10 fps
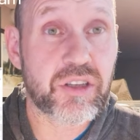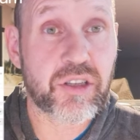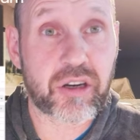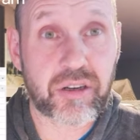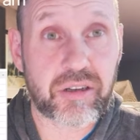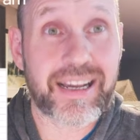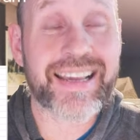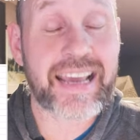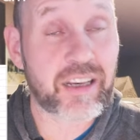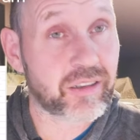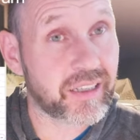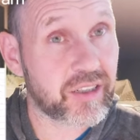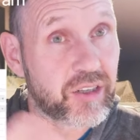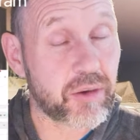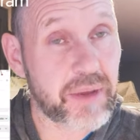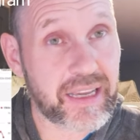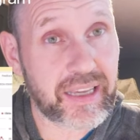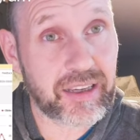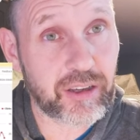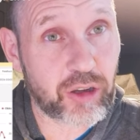to start
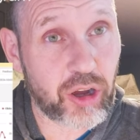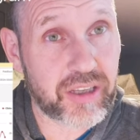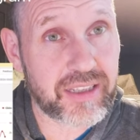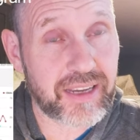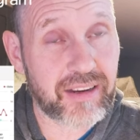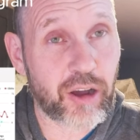making content